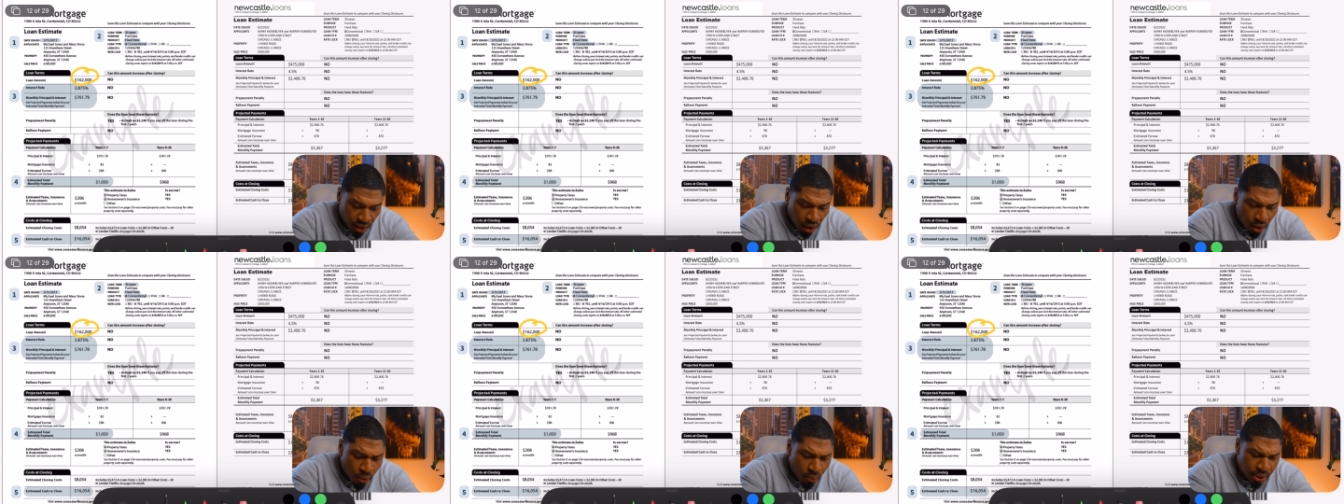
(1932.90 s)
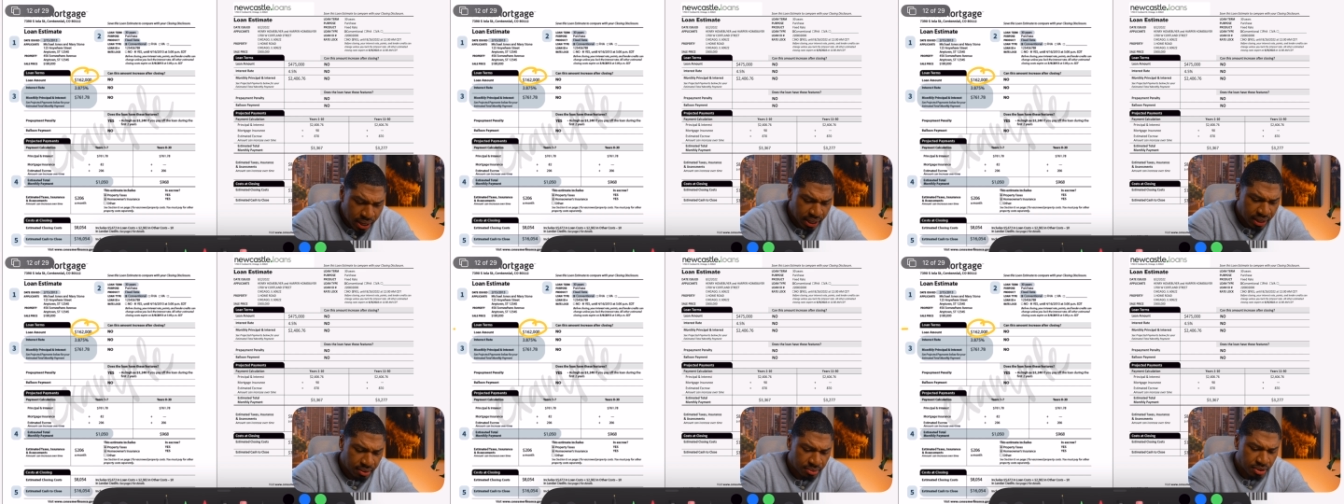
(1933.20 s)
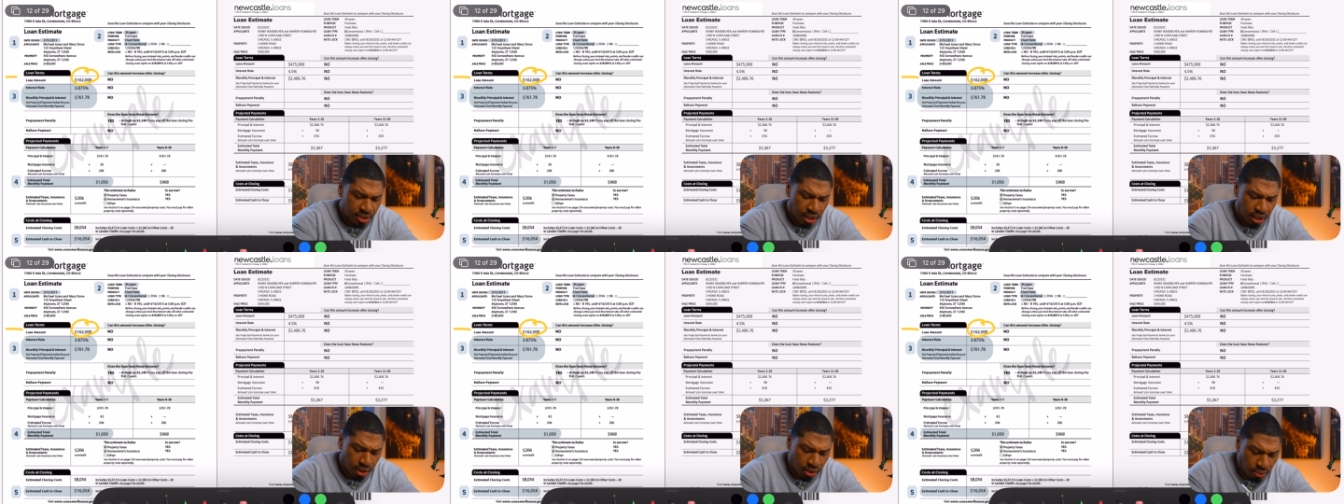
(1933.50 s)
when it comes
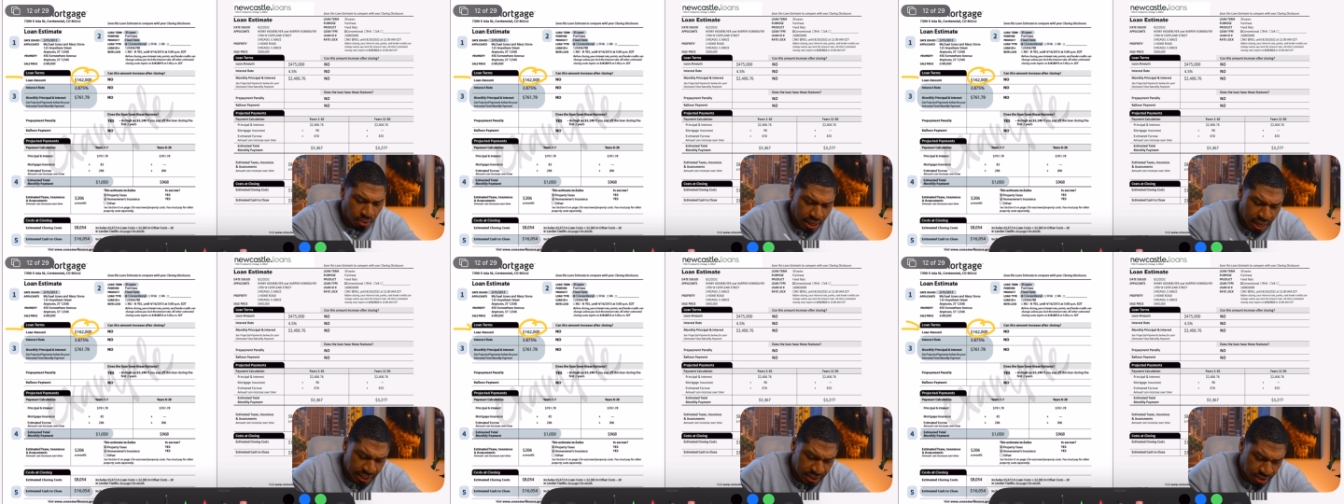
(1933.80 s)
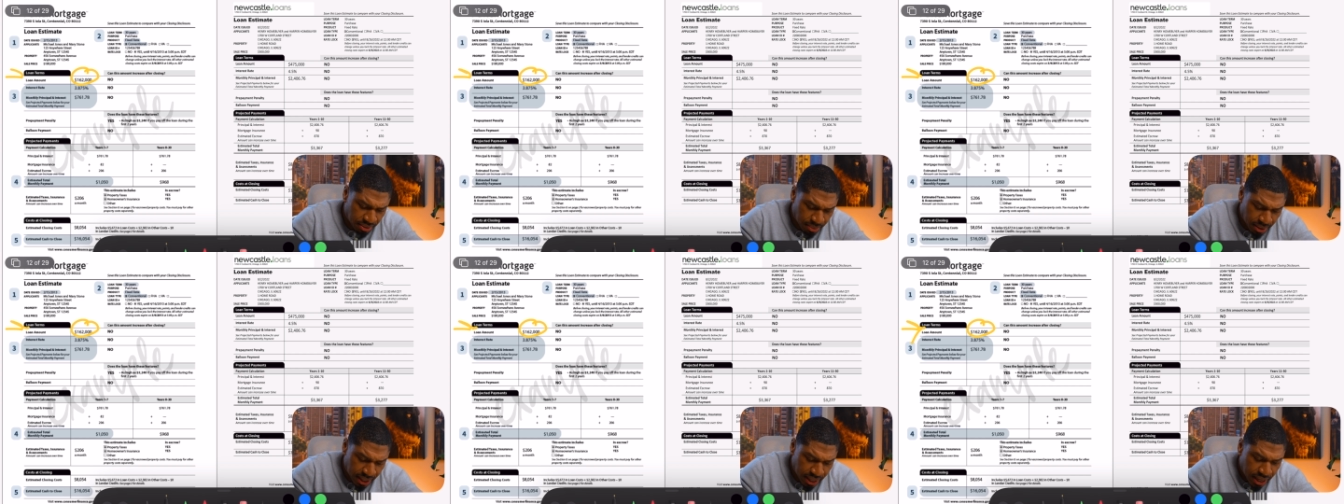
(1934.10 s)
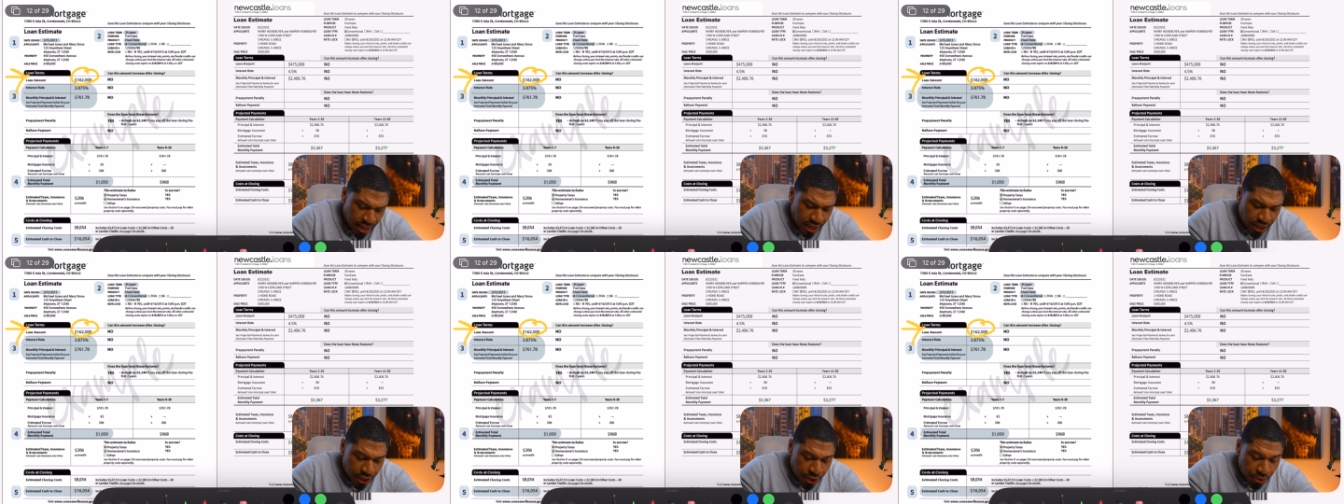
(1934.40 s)
to the loan estimate.
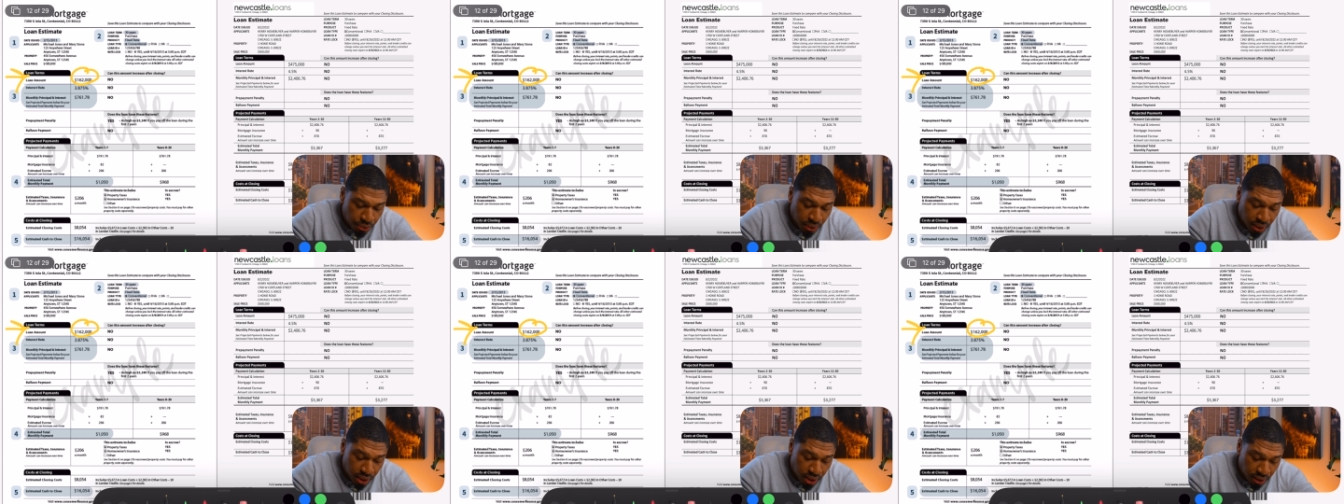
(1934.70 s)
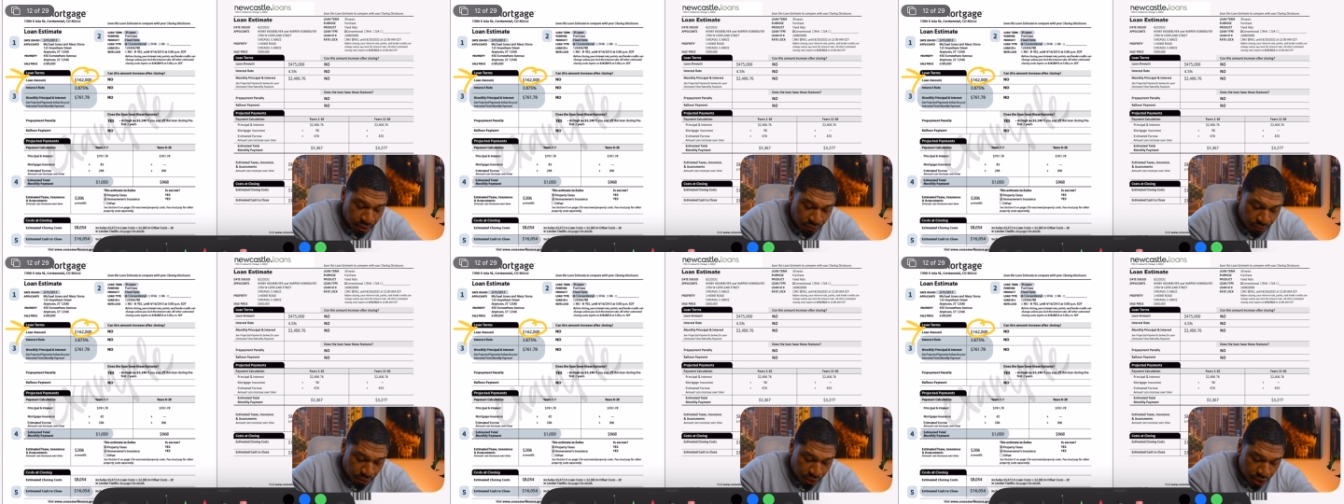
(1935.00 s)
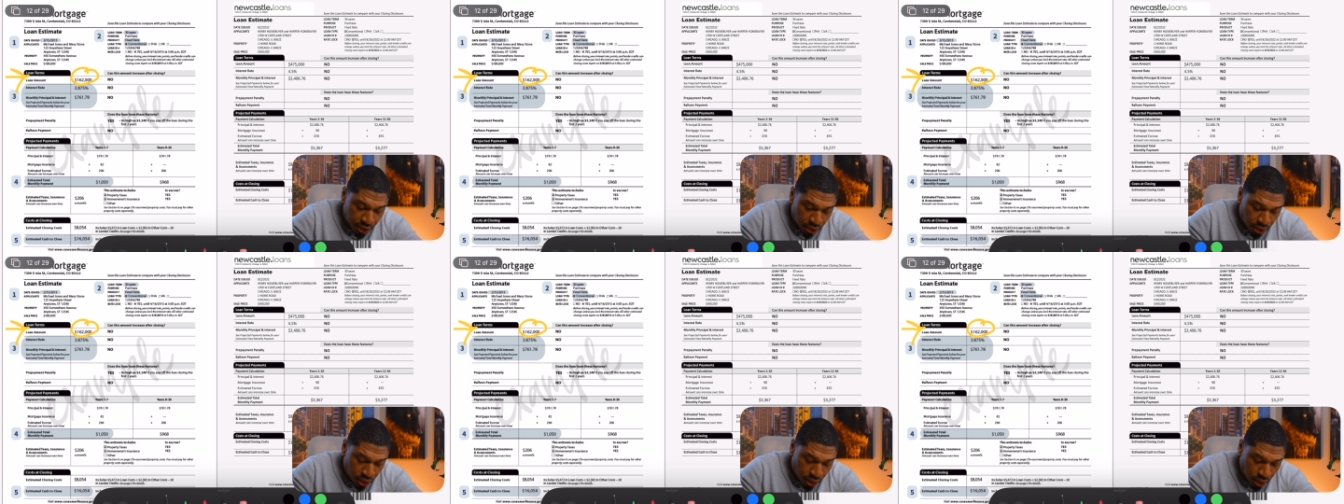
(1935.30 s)
You want to look for
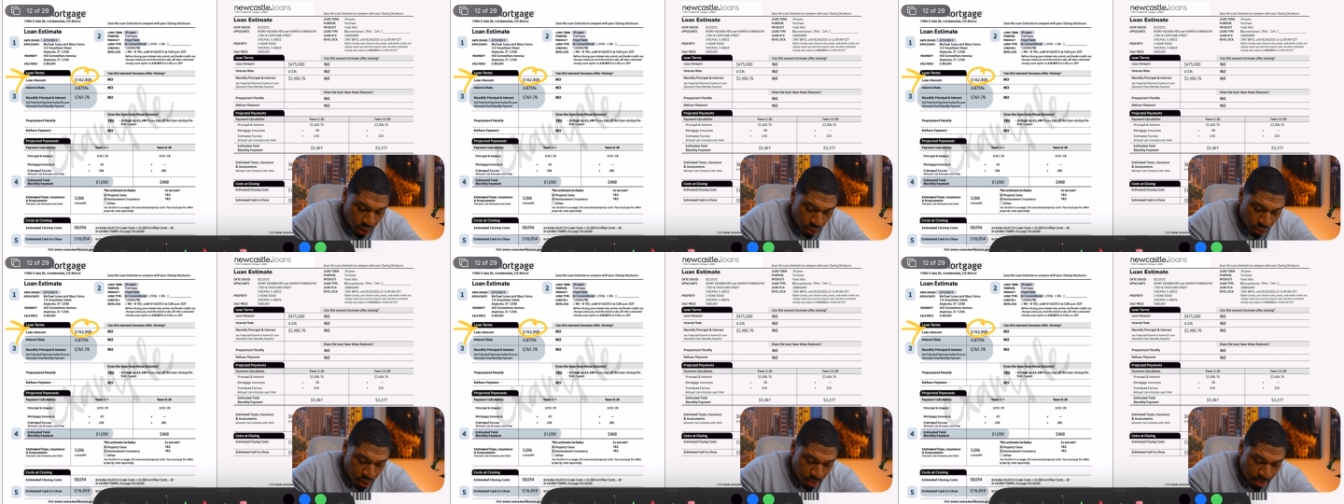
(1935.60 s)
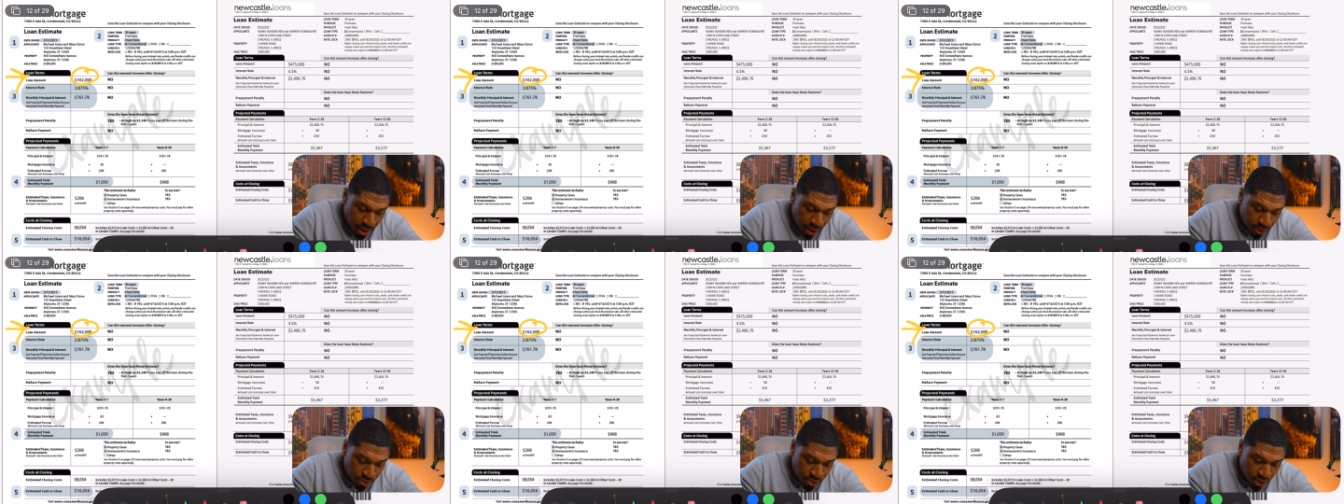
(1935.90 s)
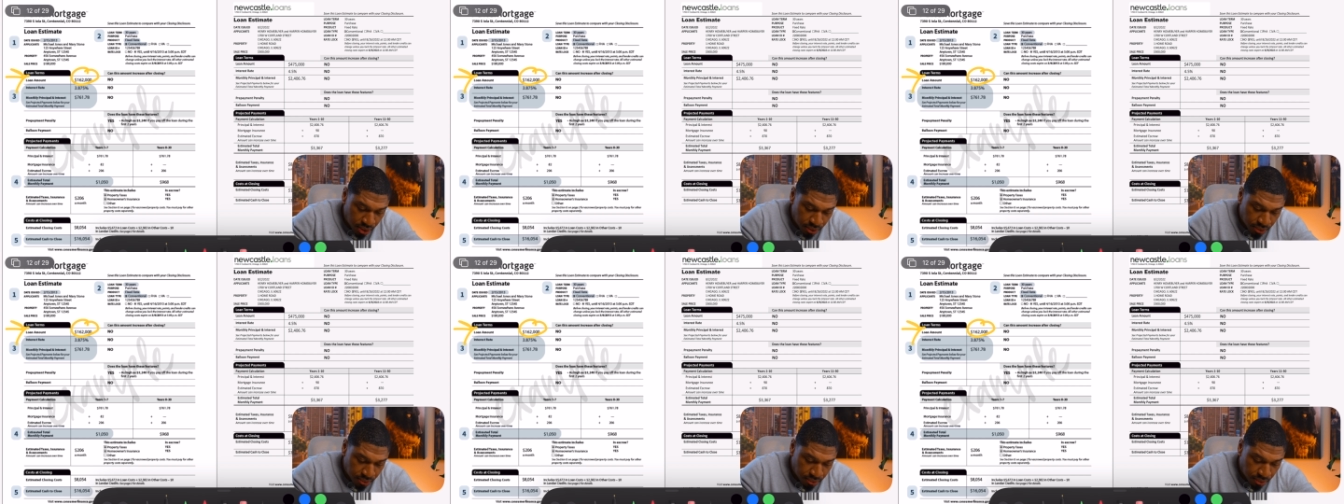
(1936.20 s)
your loan amount,
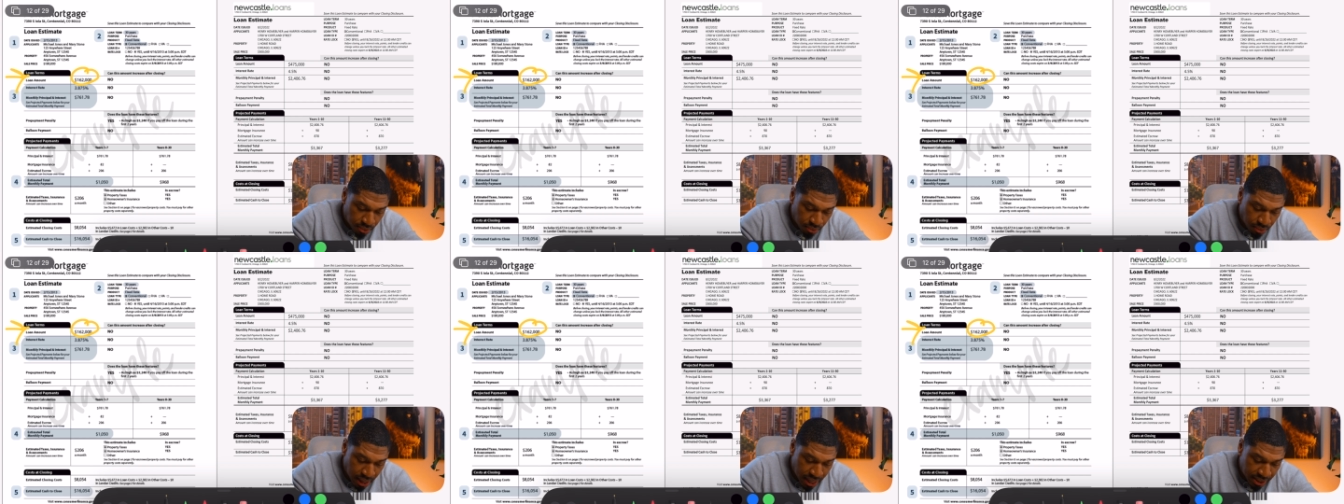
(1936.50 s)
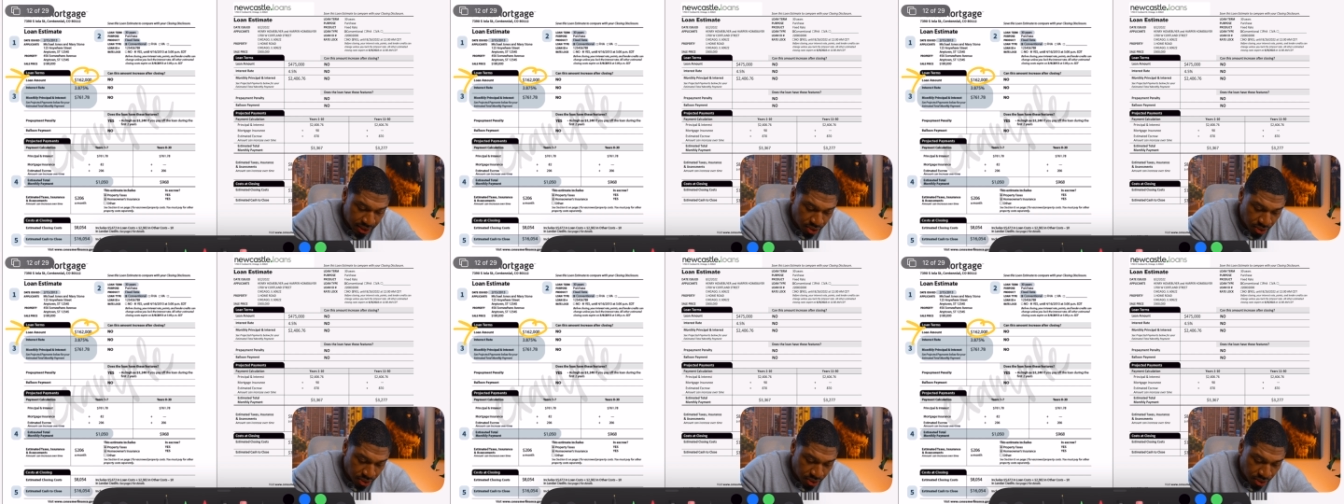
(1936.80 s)
right?